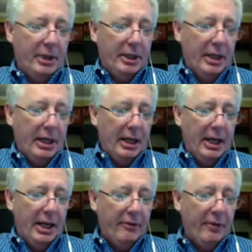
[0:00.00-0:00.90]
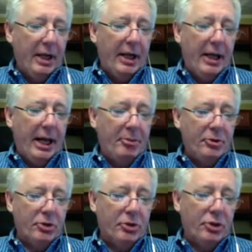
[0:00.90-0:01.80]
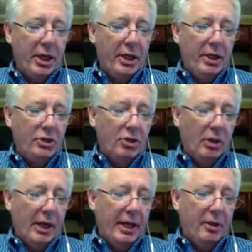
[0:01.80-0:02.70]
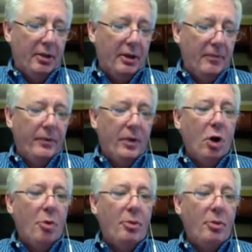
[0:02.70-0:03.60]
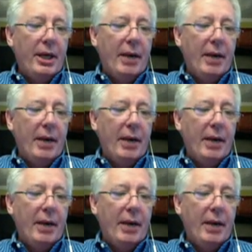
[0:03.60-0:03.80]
Again, I have aperture settings, so I can open that